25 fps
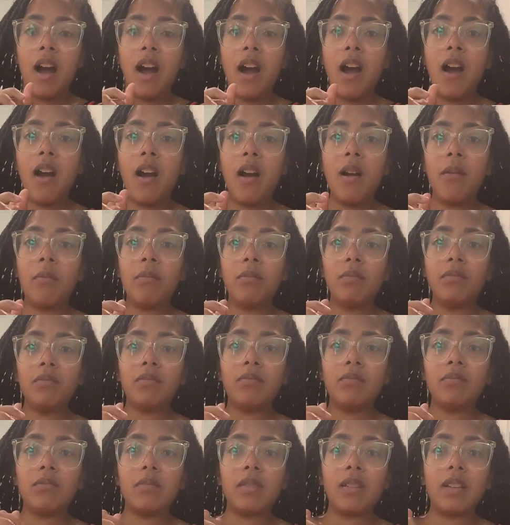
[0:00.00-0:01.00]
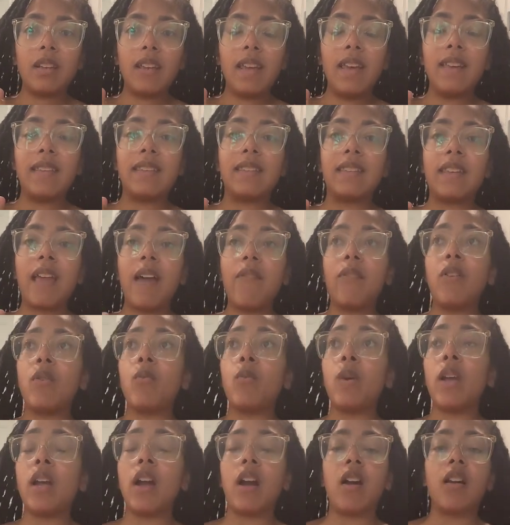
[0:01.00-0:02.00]
Um, it's
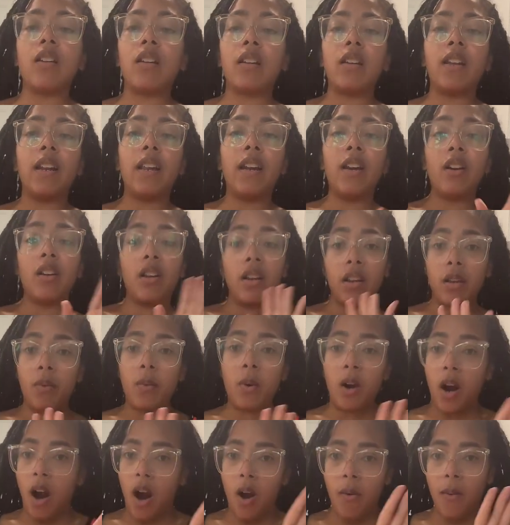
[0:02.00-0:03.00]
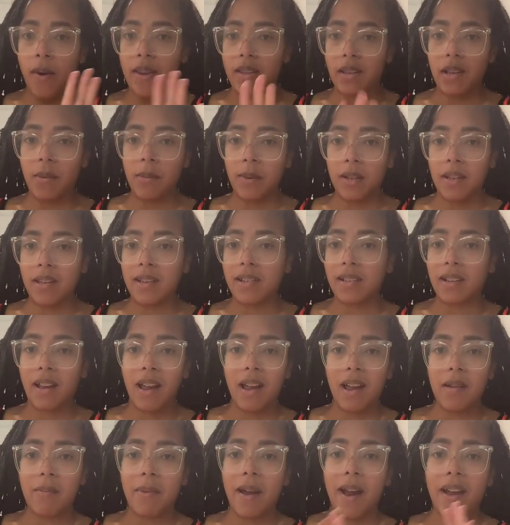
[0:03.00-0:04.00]
seven. We literally we're always up at this
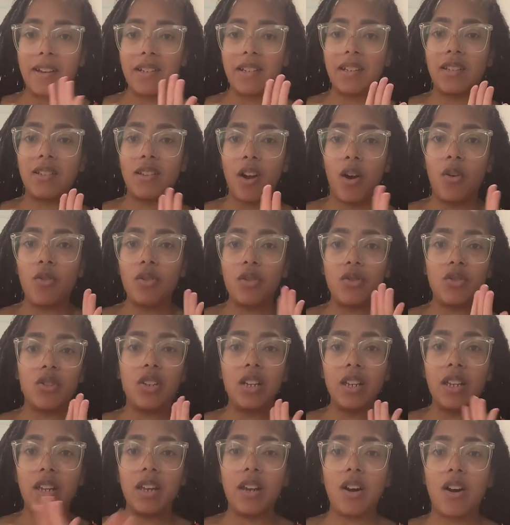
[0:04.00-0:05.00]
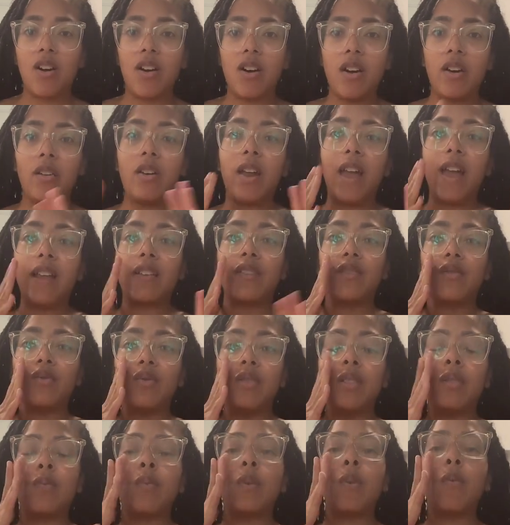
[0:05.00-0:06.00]
time. I just don't usually get on as
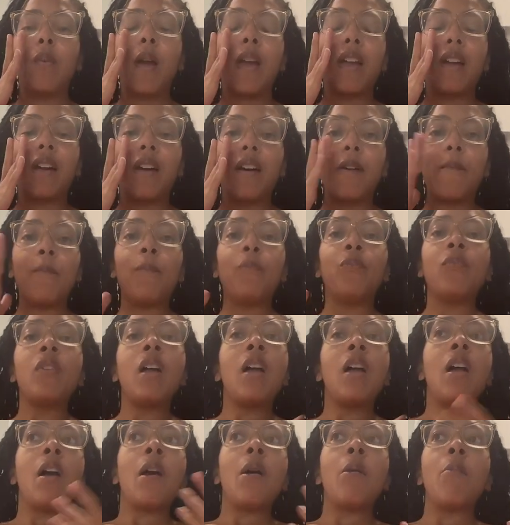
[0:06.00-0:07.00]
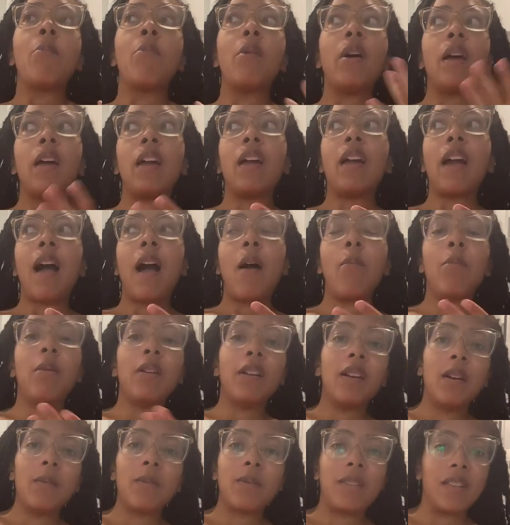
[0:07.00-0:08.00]
soon as we wake up. But I've
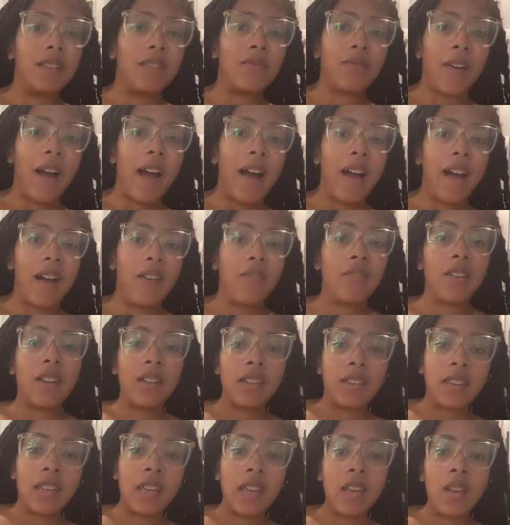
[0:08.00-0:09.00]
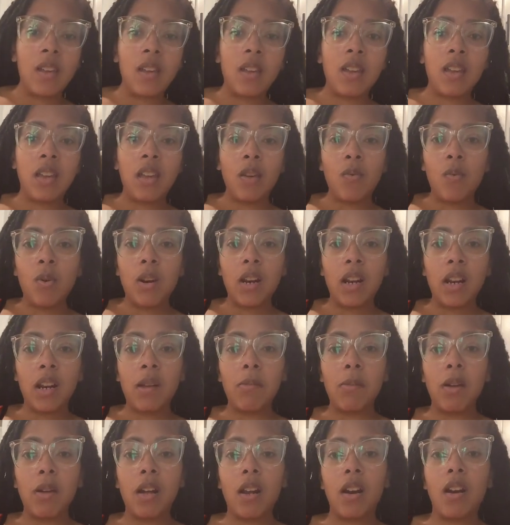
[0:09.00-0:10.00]
been up since five because he he wouldn't
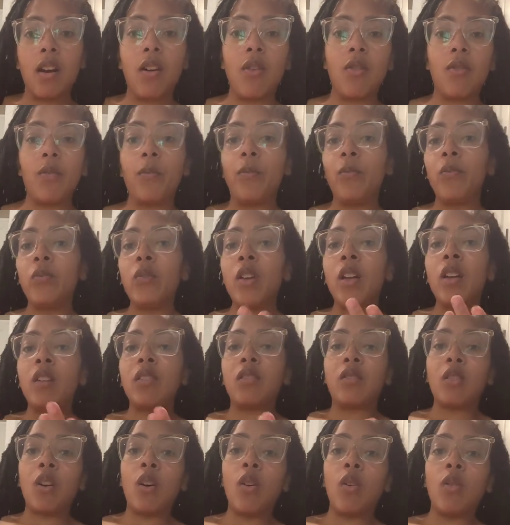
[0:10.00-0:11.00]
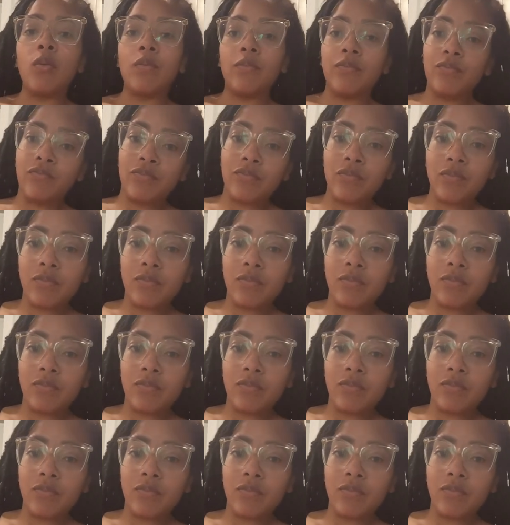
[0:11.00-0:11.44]
leave me alone. So